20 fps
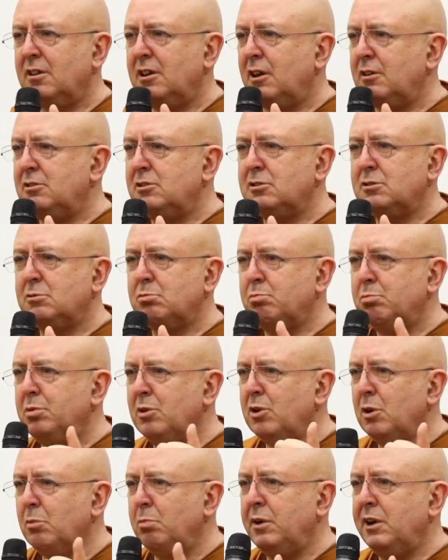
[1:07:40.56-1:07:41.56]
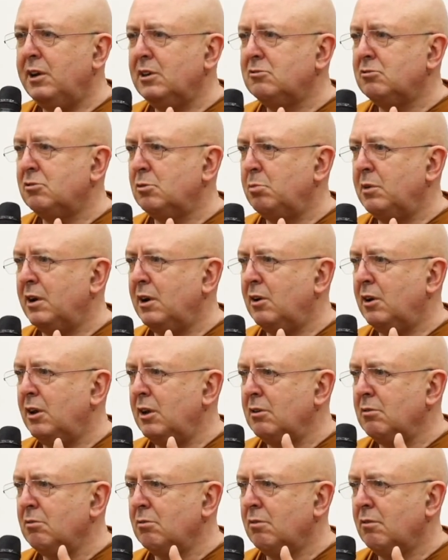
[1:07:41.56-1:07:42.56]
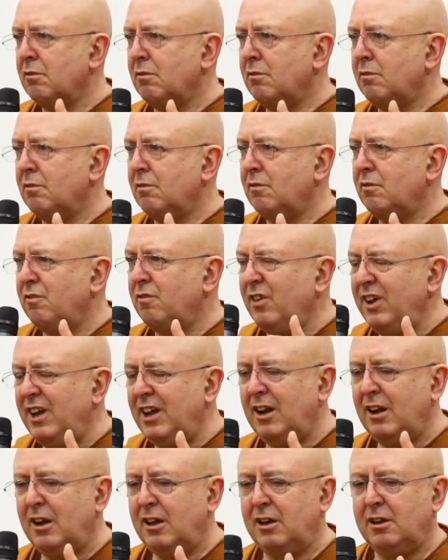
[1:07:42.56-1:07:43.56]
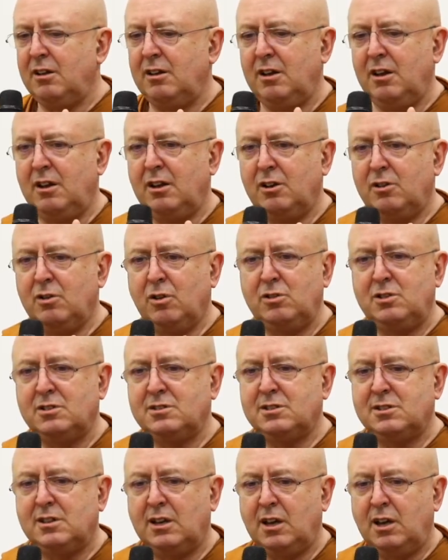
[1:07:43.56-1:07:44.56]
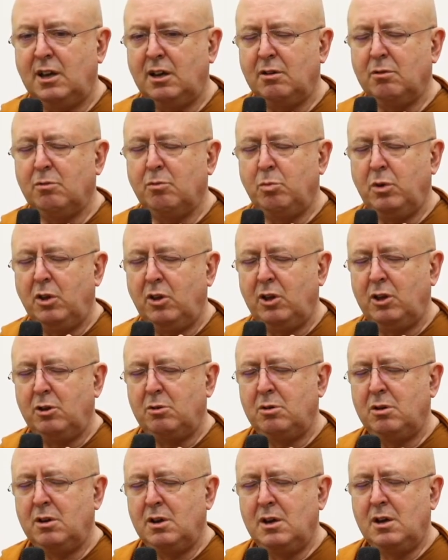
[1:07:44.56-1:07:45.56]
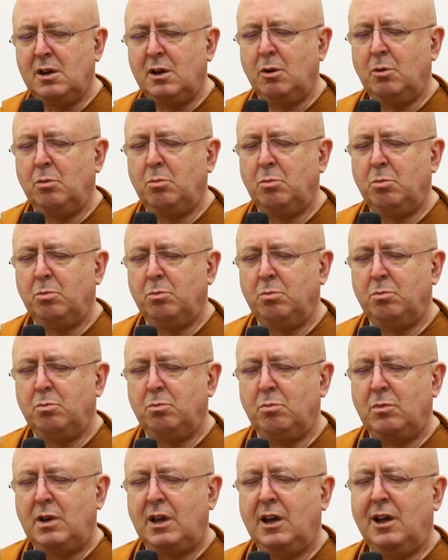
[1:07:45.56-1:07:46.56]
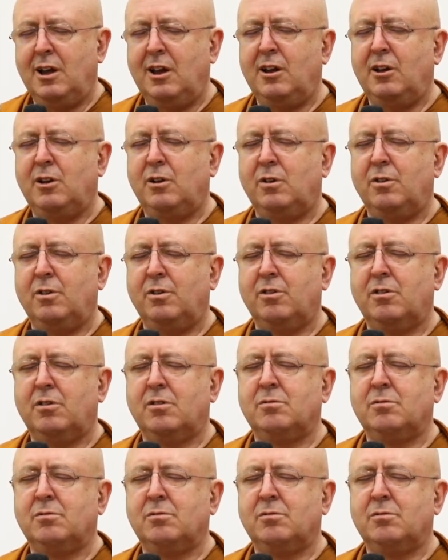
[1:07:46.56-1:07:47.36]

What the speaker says: Now just build a picture about it. Feel it, not just say it. Breathe in health.